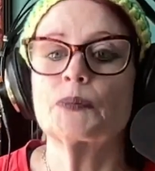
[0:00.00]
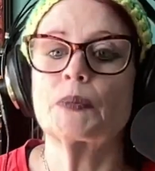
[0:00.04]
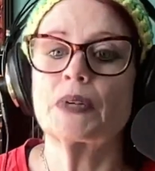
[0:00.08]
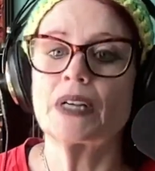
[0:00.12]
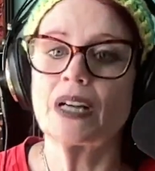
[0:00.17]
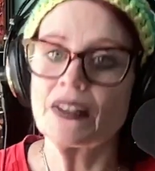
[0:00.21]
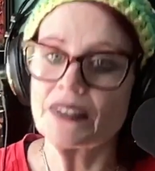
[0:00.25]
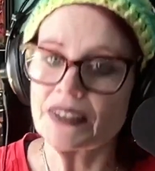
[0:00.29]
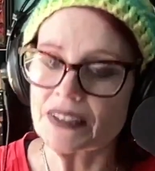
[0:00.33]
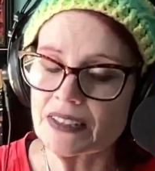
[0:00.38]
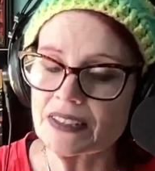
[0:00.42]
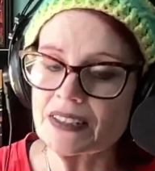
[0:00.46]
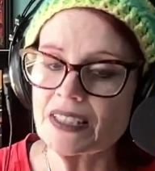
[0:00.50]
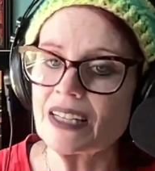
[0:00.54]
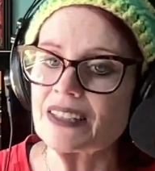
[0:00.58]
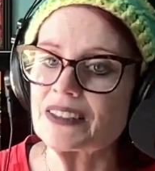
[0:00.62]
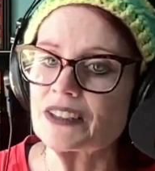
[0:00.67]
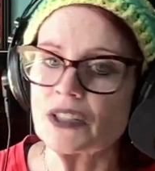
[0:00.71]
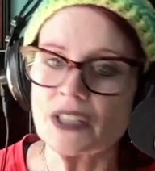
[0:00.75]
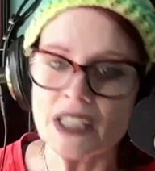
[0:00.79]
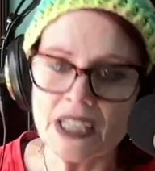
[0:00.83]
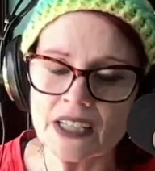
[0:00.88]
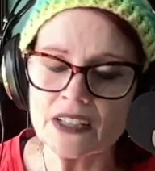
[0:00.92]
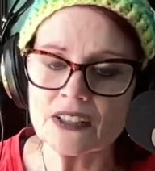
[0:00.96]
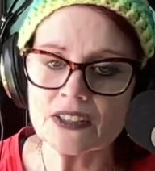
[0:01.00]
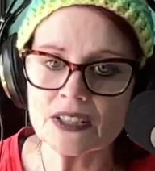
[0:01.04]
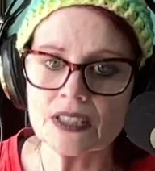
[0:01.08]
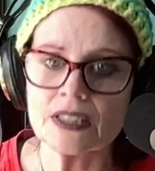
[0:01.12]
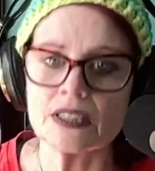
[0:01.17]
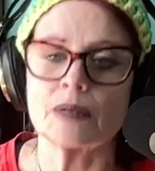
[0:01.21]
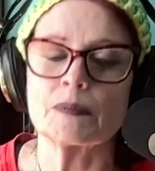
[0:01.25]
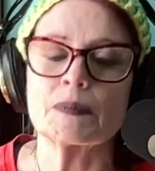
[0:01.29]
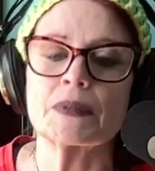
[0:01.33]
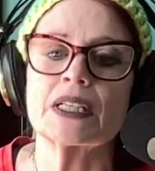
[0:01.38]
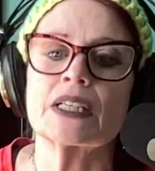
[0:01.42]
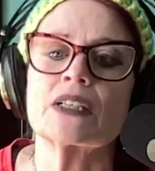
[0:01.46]
But all of a sudden you hear
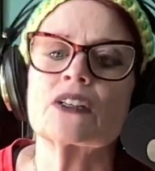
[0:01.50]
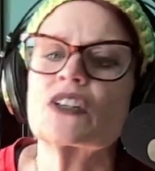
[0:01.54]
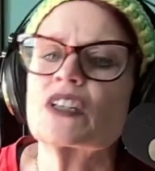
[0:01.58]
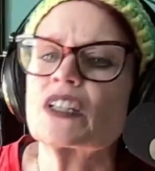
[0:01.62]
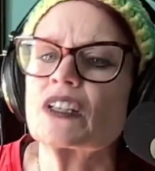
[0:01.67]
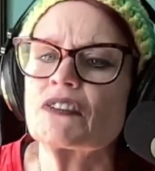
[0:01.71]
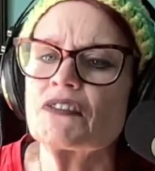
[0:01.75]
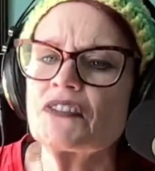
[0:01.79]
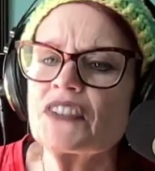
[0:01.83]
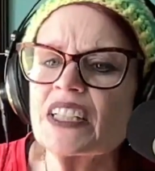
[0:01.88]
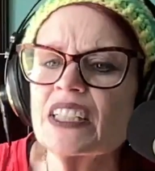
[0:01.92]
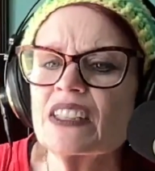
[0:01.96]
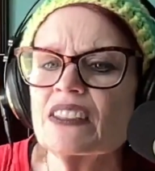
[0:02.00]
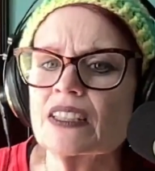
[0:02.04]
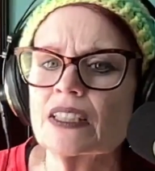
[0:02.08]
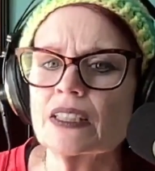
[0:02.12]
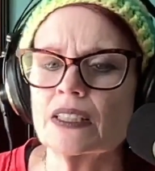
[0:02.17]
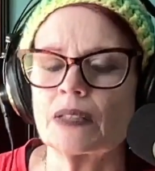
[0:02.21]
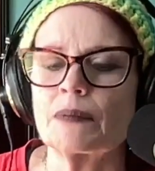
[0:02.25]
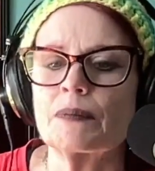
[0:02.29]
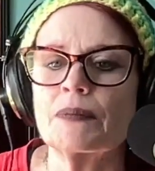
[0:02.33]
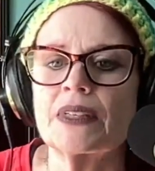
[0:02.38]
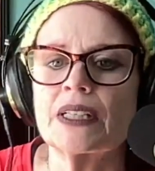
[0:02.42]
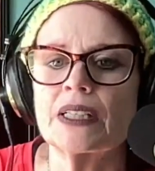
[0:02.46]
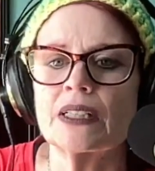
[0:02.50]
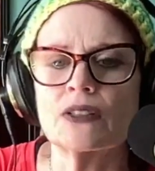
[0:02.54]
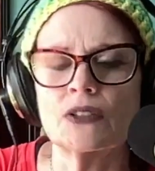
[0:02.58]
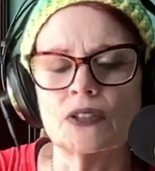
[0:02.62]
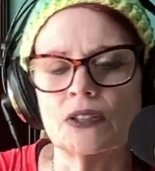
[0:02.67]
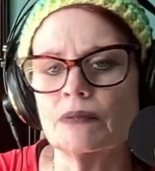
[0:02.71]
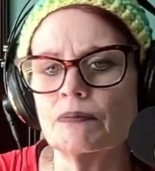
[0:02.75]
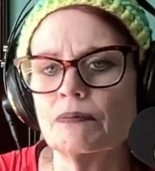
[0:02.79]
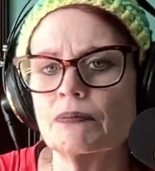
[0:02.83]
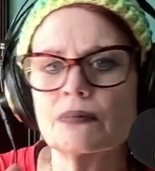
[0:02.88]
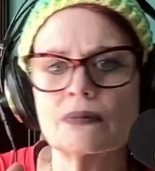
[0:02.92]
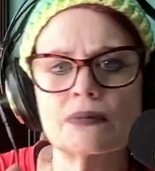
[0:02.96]
something, or you feel something,
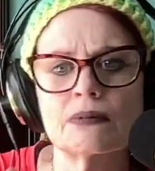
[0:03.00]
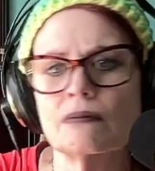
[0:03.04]
or